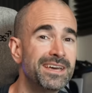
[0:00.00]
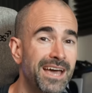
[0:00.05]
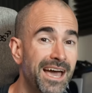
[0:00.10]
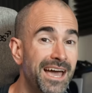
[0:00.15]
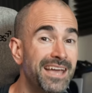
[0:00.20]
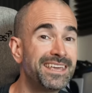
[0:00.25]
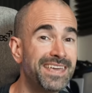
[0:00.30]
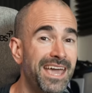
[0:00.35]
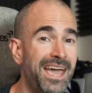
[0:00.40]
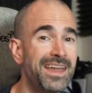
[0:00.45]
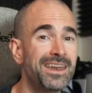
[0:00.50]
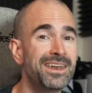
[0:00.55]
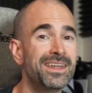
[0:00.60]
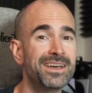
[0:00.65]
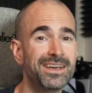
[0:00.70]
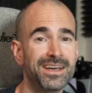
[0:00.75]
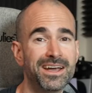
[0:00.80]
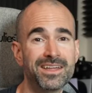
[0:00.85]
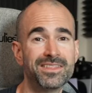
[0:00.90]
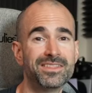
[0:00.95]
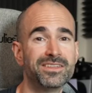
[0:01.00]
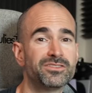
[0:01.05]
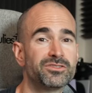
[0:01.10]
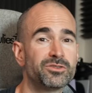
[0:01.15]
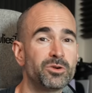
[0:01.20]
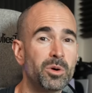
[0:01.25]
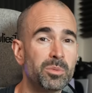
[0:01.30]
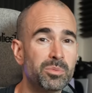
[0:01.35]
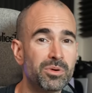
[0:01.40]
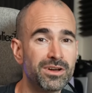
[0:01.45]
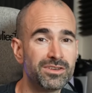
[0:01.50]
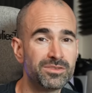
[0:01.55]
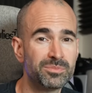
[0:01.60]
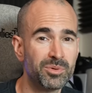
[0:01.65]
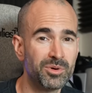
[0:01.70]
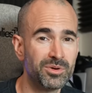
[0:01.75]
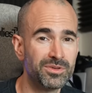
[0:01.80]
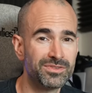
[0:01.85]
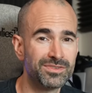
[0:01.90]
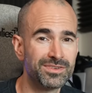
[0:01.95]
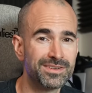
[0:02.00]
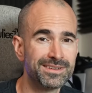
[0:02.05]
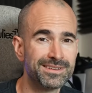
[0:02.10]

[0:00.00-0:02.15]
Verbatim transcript: again at this sort of price point.